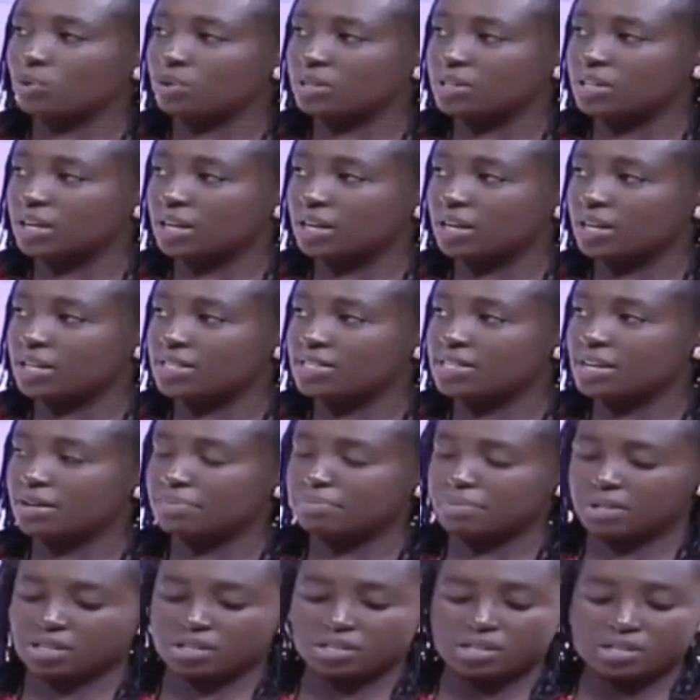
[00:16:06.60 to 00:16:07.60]
containers,
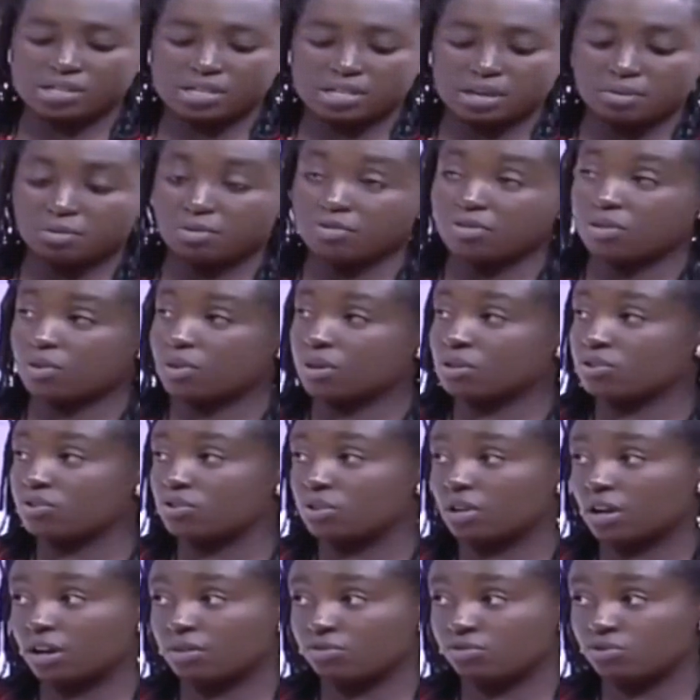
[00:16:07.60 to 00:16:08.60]
that means some of the
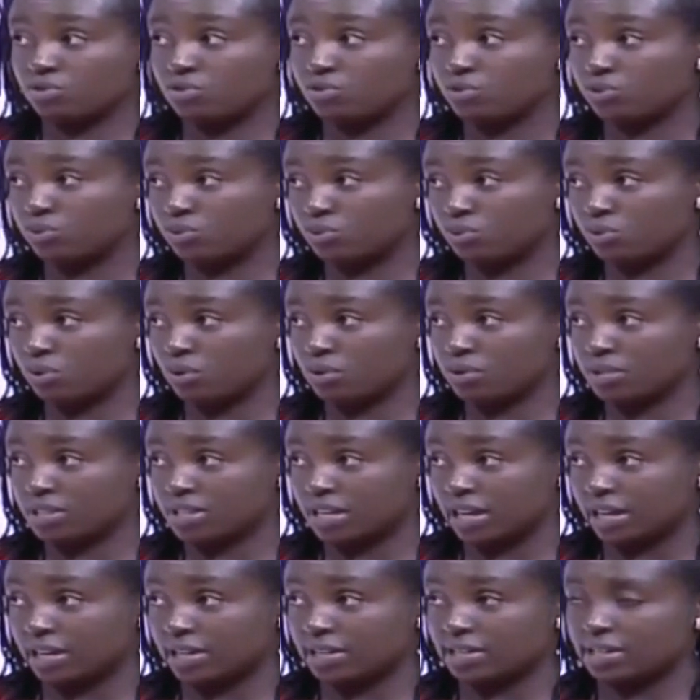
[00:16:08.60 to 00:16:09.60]
works you'll have to do on
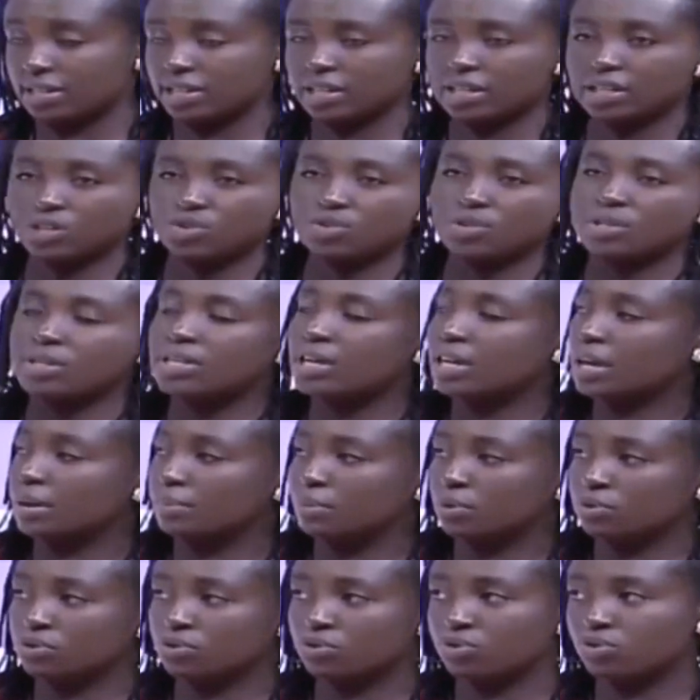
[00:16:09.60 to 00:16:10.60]
site. It will take
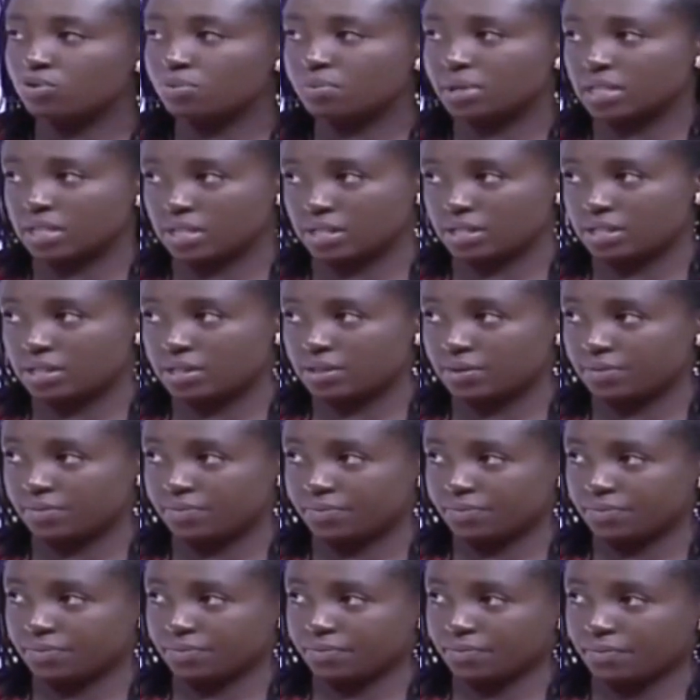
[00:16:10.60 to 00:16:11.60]
about two months.
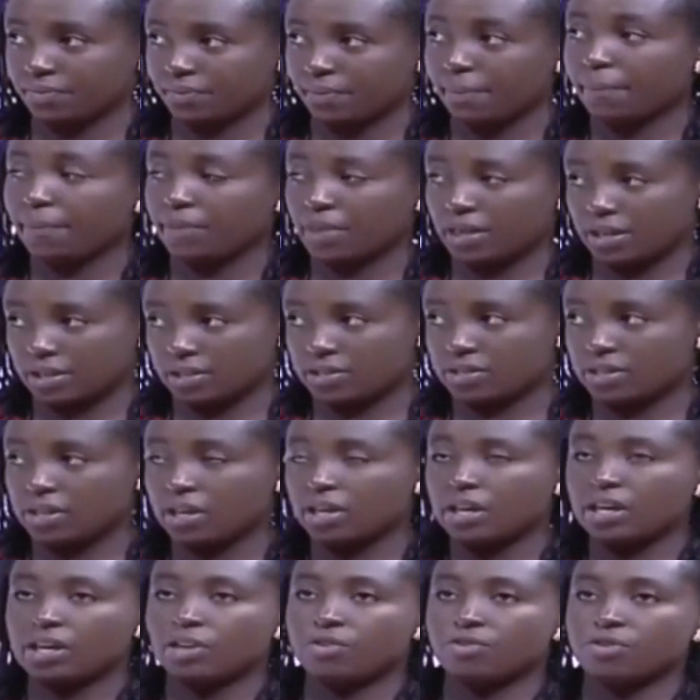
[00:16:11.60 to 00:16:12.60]
Oh, wow. Yes,
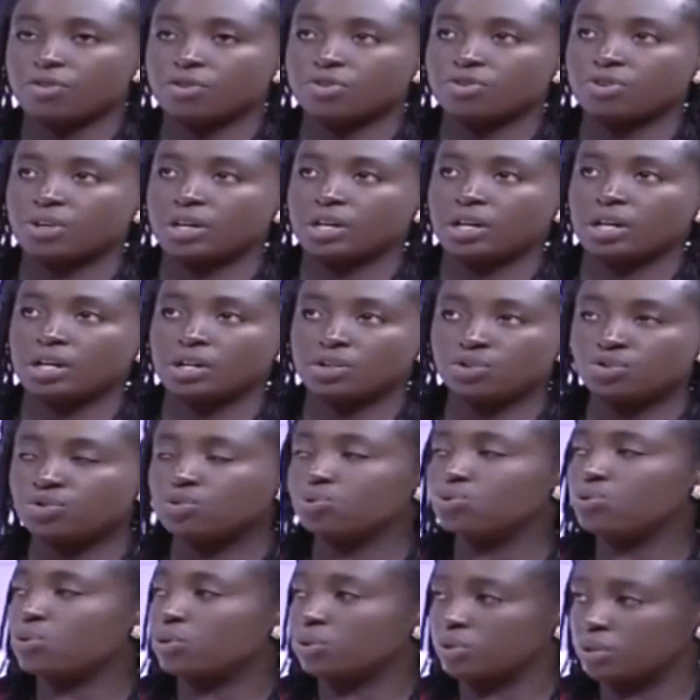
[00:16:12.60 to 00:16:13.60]
if you're draining
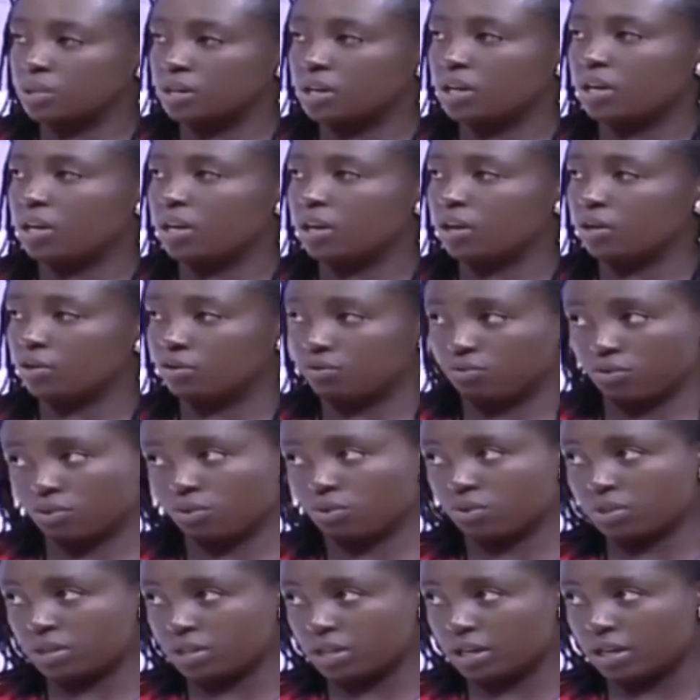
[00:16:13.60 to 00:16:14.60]
two or three or
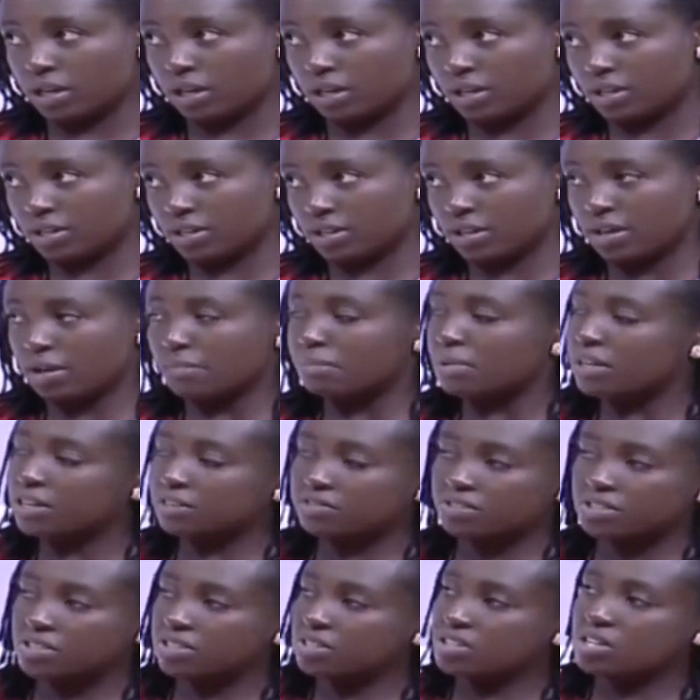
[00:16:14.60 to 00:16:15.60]
four containers. But
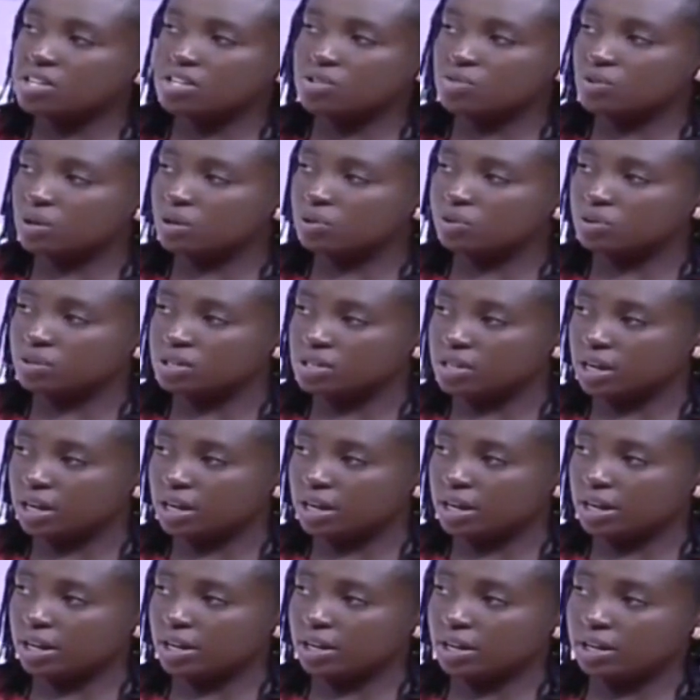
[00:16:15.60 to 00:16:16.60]
if it's just one
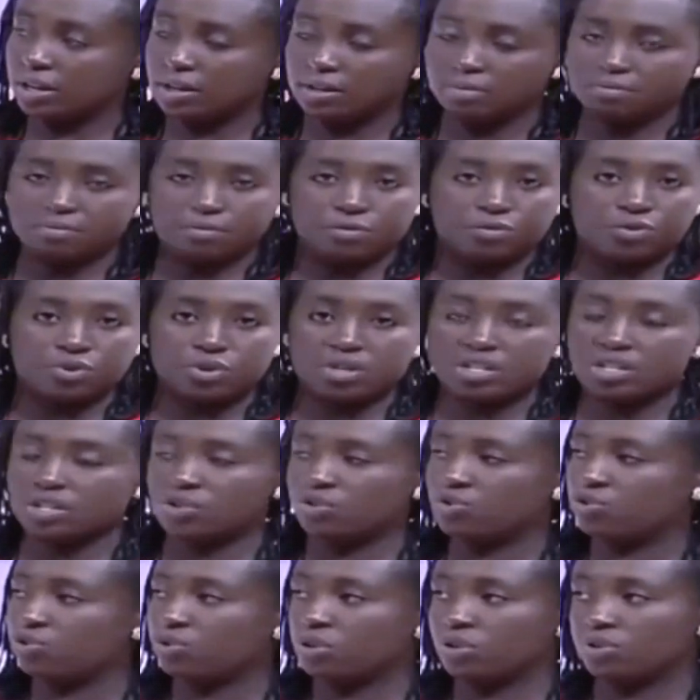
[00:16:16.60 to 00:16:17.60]
container,
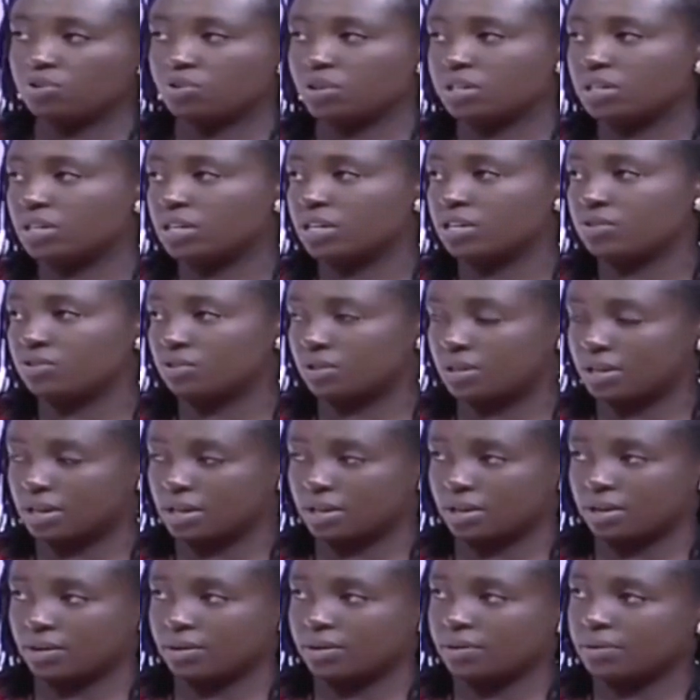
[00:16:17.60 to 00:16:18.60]
14 to 21 days you're
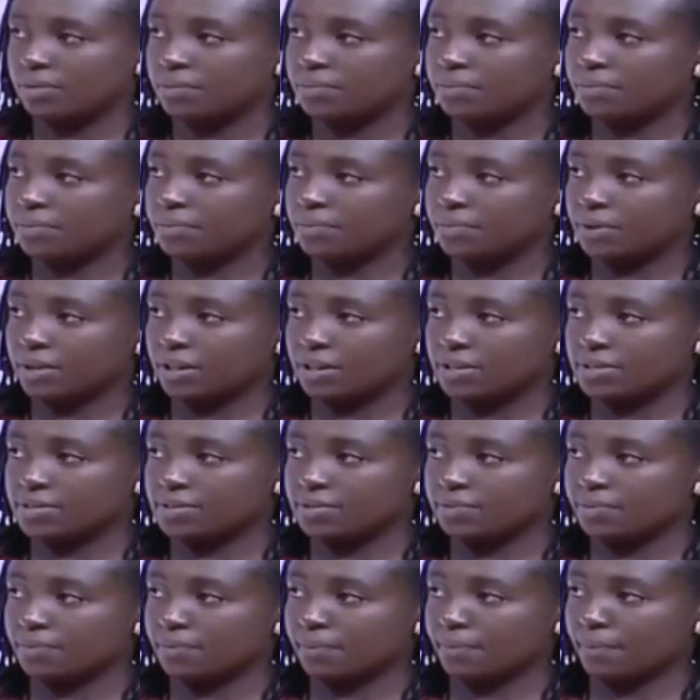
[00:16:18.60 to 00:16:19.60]
done. okay. oh,
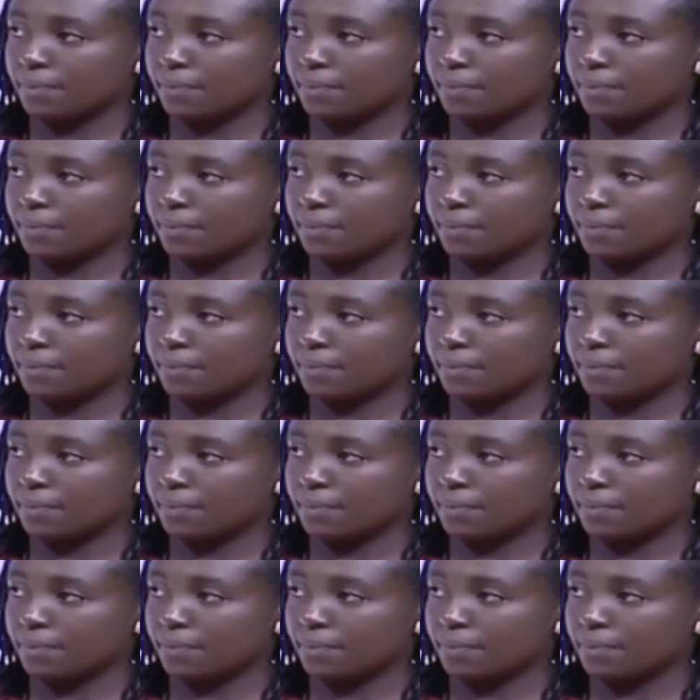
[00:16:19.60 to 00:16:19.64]
oh,